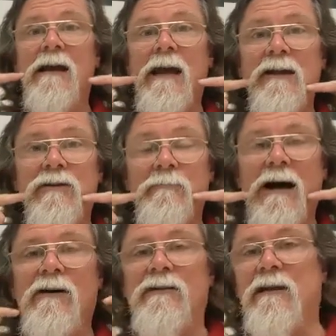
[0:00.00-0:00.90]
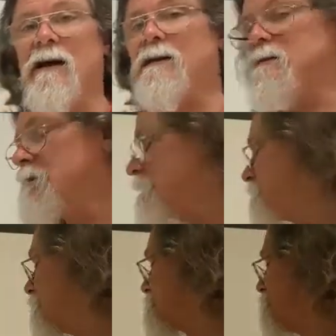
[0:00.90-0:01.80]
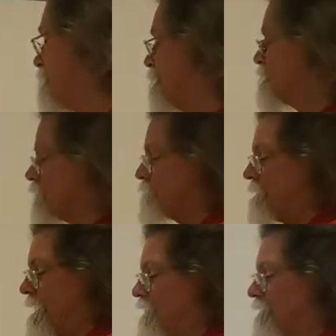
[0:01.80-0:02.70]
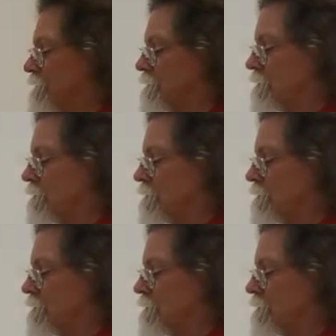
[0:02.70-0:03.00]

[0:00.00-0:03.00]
and your mouth line. Now, some ears are bigger